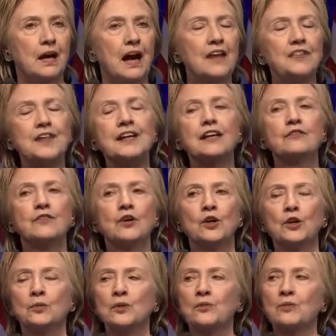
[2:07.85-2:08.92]
I think of
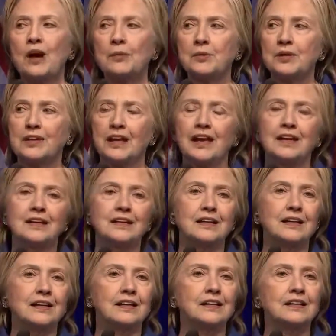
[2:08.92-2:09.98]
her with Robert
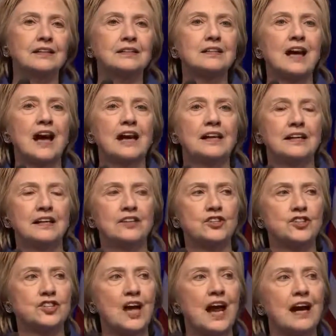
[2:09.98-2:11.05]
Kennedy in a tiny
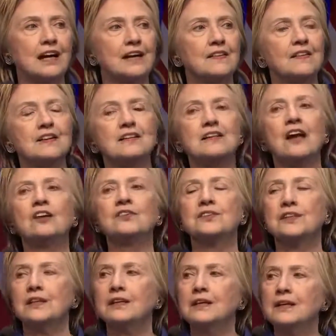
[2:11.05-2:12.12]
shack in the
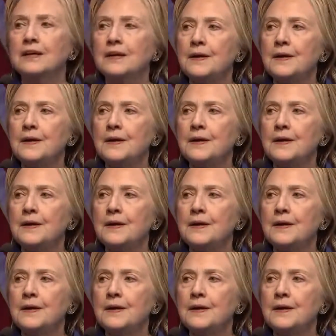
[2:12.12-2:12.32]
Delta,